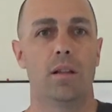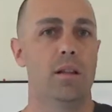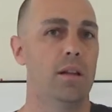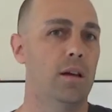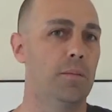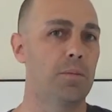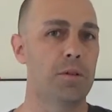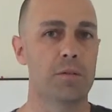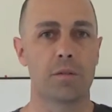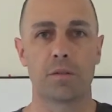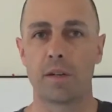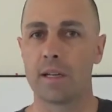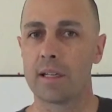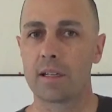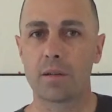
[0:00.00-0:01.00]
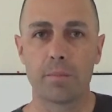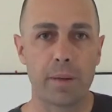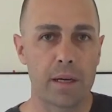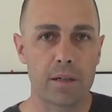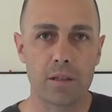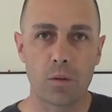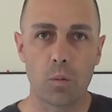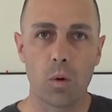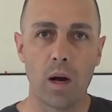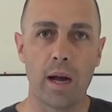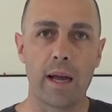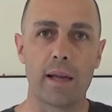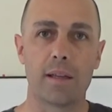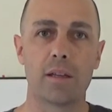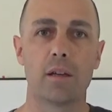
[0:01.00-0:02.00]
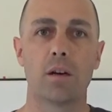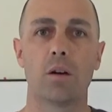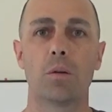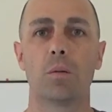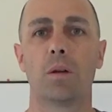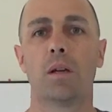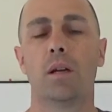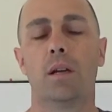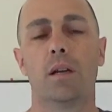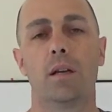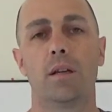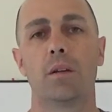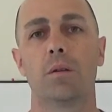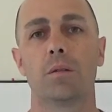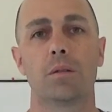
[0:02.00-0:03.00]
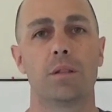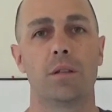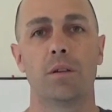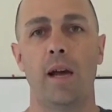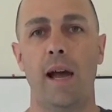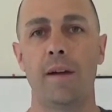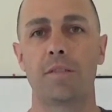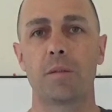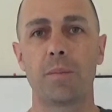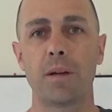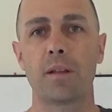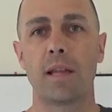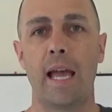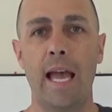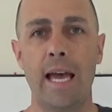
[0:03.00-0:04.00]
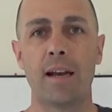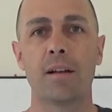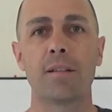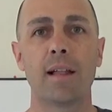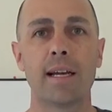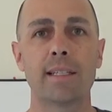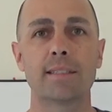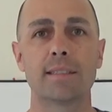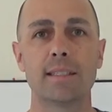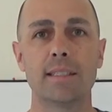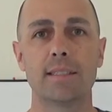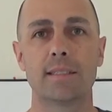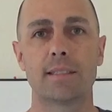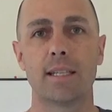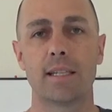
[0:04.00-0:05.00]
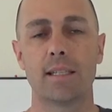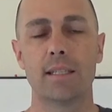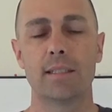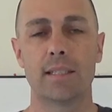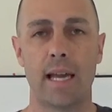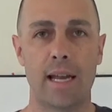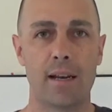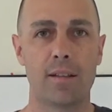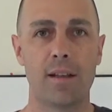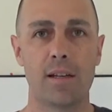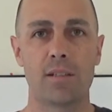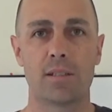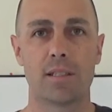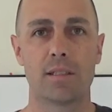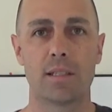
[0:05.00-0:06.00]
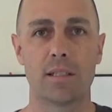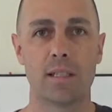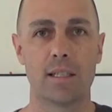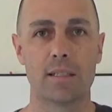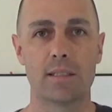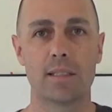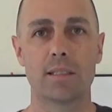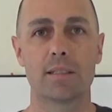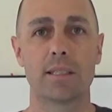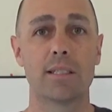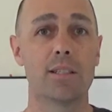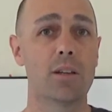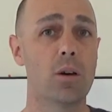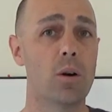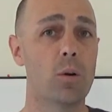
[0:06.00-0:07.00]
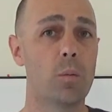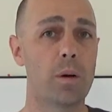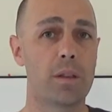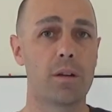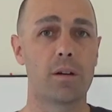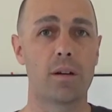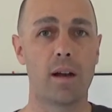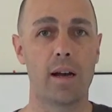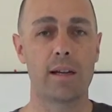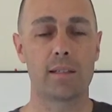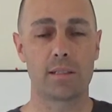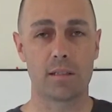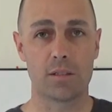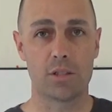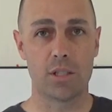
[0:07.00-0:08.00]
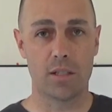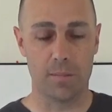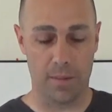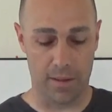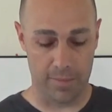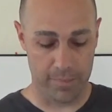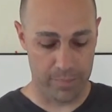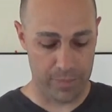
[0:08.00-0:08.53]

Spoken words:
approval rating compared to what, you know? You have to be able to analyze these studies, analyze the statistics, and know whether or not it's legitimate,